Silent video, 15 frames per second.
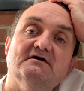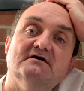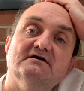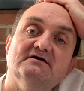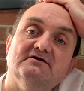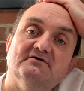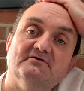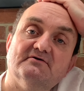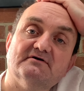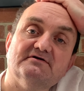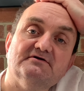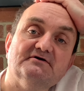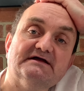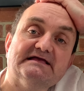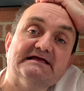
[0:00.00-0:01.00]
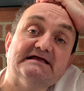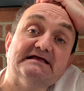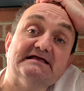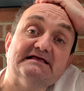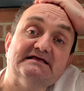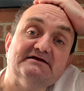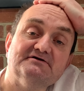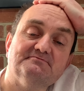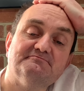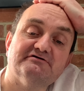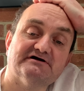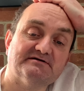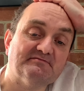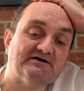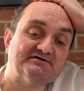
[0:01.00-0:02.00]
you're
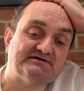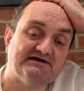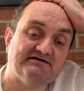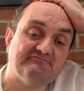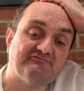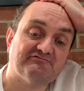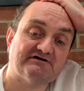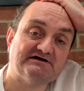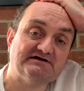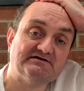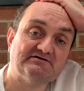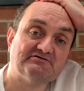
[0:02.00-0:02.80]
pretty much hitting three